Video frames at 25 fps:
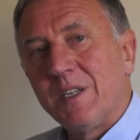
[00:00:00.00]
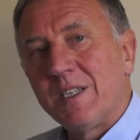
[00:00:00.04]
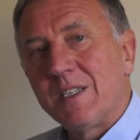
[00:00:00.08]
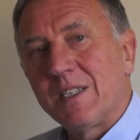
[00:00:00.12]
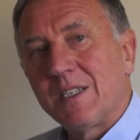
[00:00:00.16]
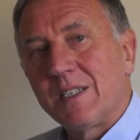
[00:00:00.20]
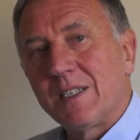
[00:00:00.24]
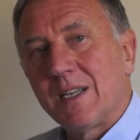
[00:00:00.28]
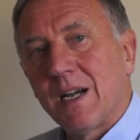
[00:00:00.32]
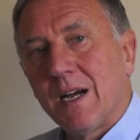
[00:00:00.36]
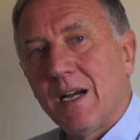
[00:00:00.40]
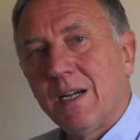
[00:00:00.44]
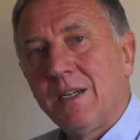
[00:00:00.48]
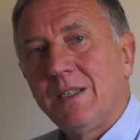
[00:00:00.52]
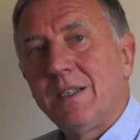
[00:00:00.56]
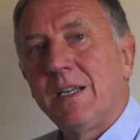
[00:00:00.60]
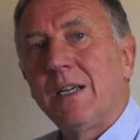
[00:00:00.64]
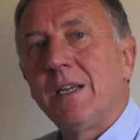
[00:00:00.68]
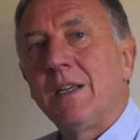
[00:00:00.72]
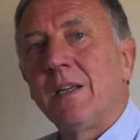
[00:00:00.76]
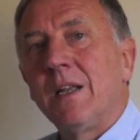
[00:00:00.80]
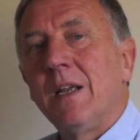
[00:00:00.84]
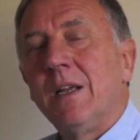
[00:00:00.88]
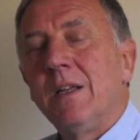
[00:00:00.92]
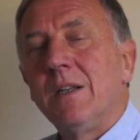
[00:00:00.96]

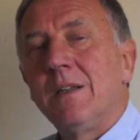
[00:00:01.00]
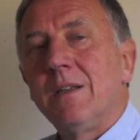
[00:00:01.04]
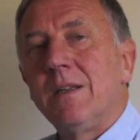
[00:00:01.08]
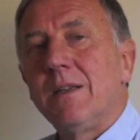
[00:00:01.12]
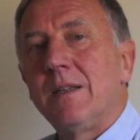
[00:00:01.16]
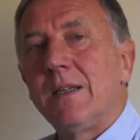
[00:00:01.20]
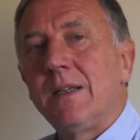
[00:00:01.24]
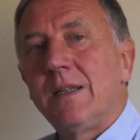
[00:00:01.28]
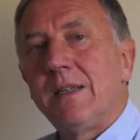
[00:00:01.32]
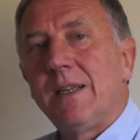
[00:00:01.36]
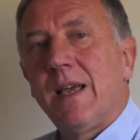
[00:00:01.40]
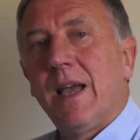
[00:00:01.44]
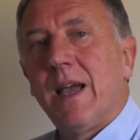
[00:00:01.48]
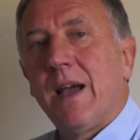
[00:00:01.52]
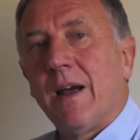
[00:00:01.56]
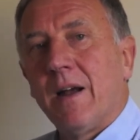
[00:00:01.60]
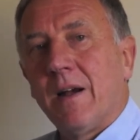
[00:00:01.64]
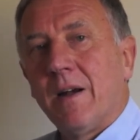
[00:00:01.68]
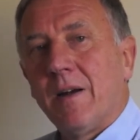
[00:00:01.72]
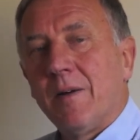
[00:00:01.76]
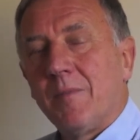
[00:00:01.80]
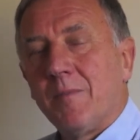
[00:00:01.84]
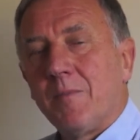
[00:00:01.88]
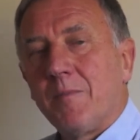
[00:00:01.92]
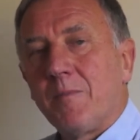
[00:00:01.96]
starting to deter